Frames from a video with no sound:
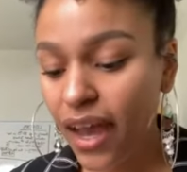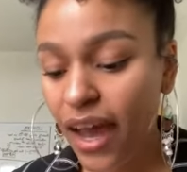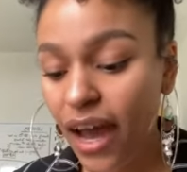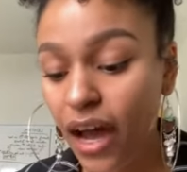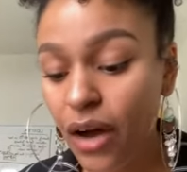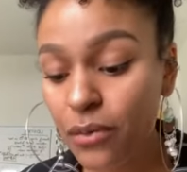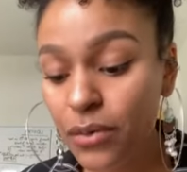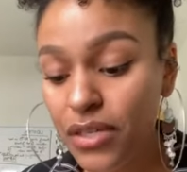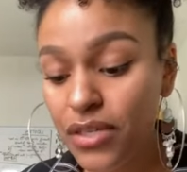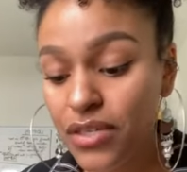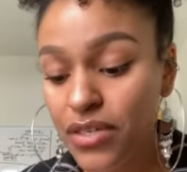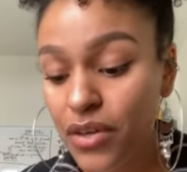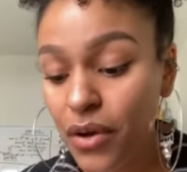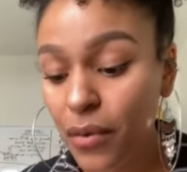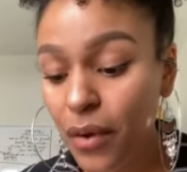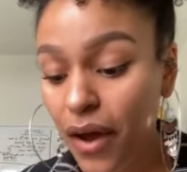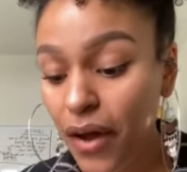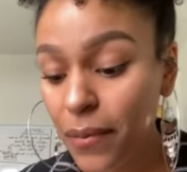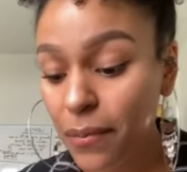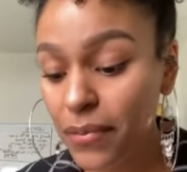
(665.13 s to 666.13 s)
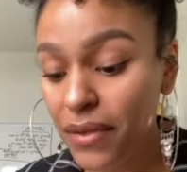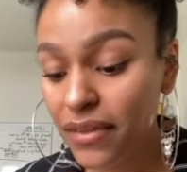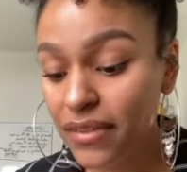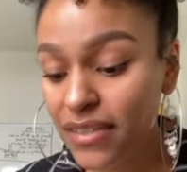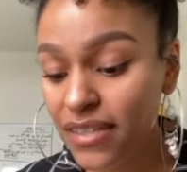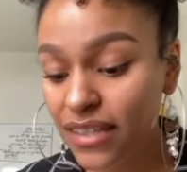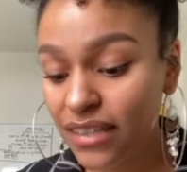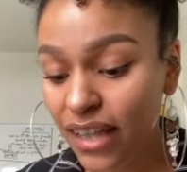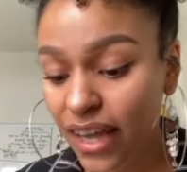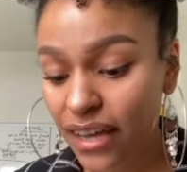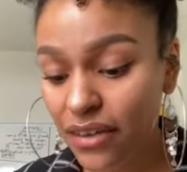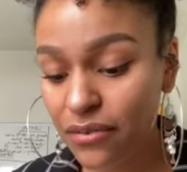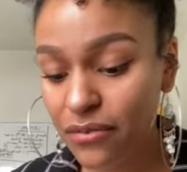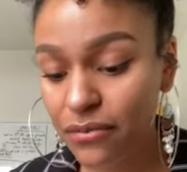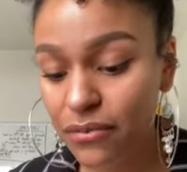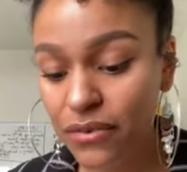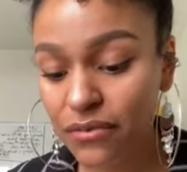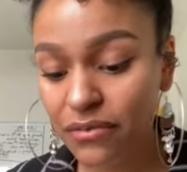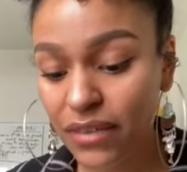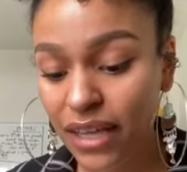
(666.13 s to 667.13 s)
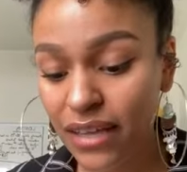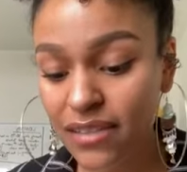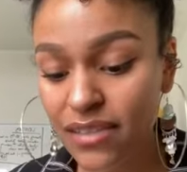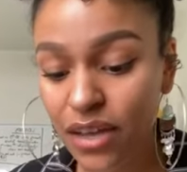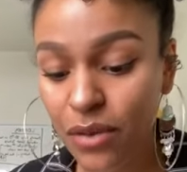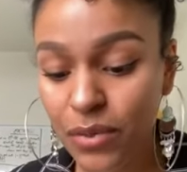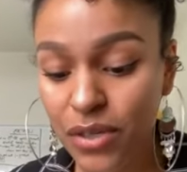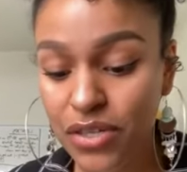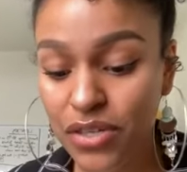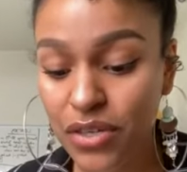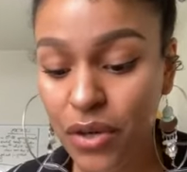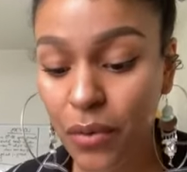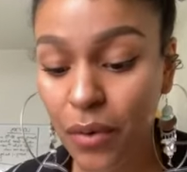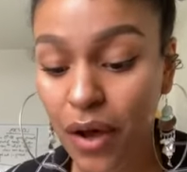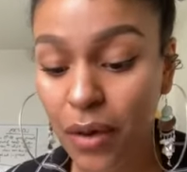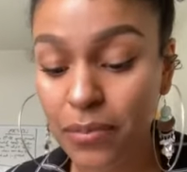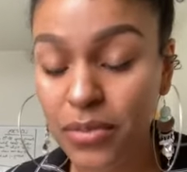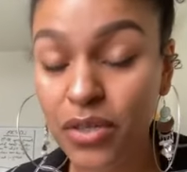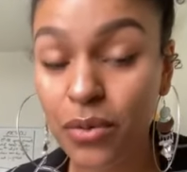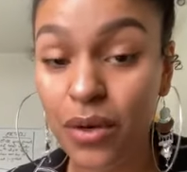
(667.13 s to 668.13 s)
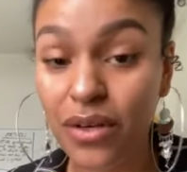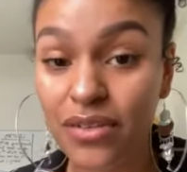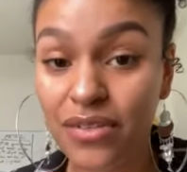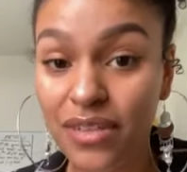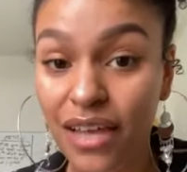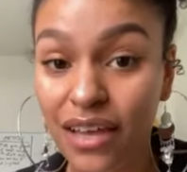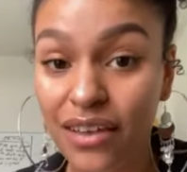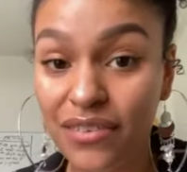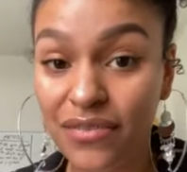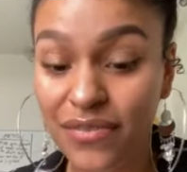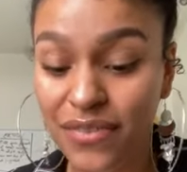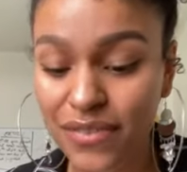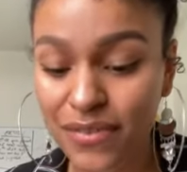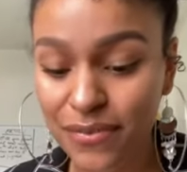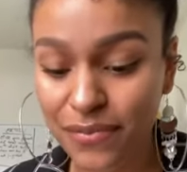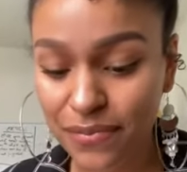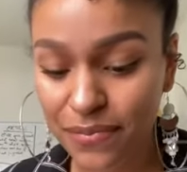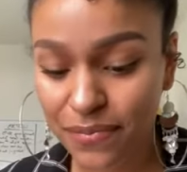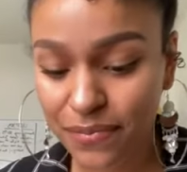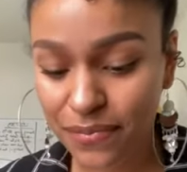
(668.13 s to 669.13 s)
How we show up to life reflects how we show up to ourselves.